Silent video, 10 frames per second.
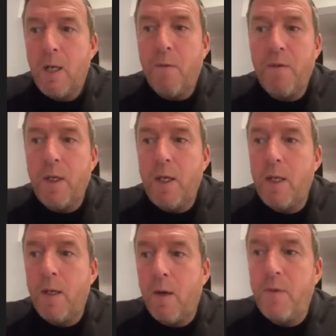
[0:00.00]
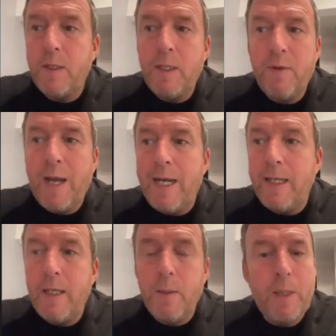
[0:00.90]
of the
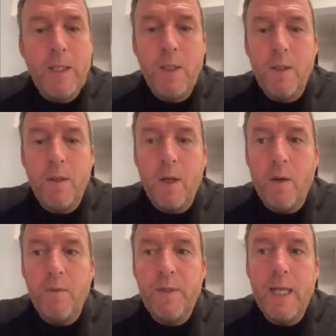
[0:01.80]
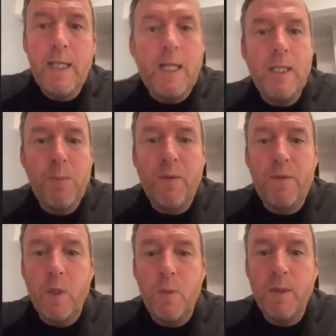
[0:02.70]
divided opinion of Dele Alli's
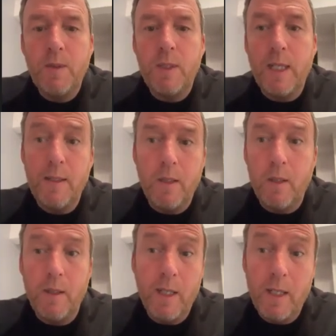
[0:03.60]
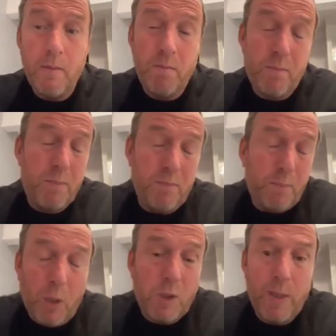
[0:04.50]
performance and
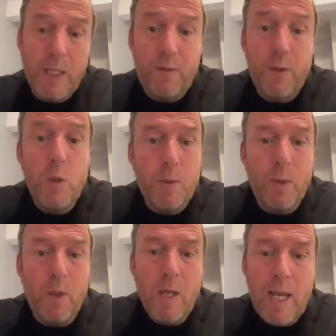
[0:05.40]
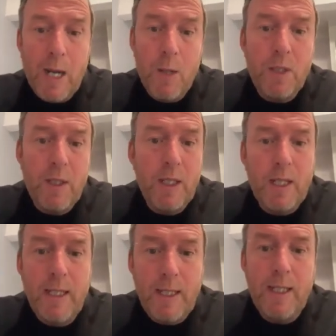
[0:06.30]
possibly his future. But how do you think
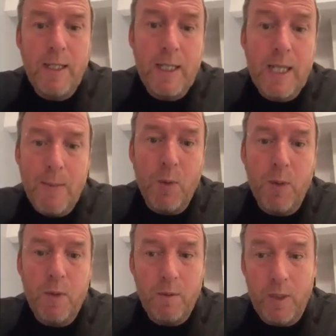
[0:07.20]
he did in the game? I